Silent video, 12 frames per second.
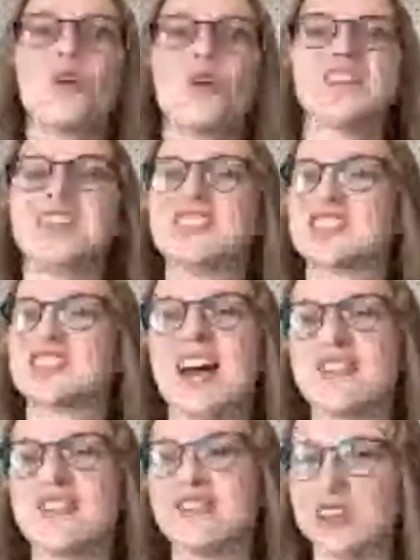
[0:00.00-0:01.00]
is
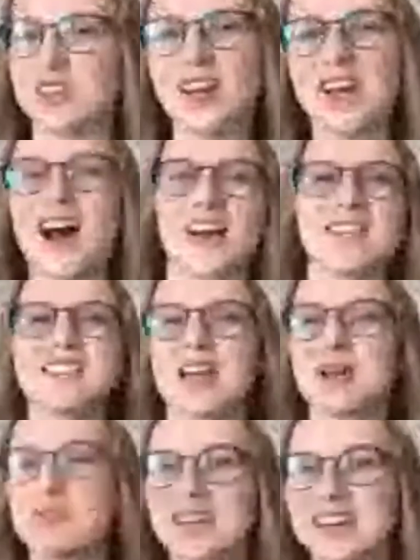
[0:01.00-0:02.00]
about not only just
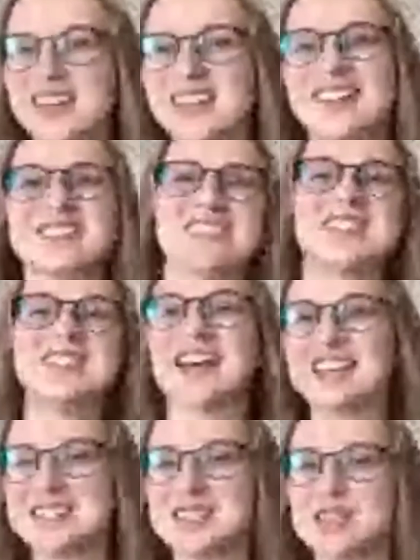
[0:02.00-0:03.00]
having
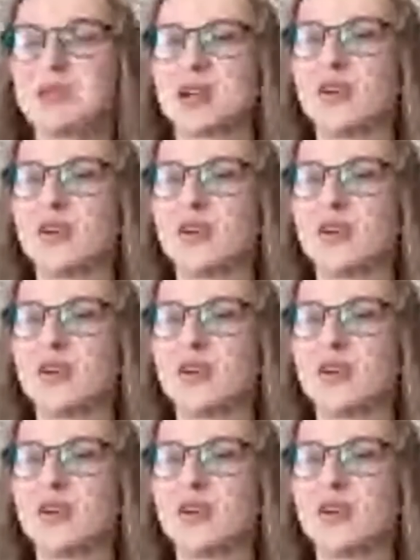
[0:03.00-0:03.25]
academic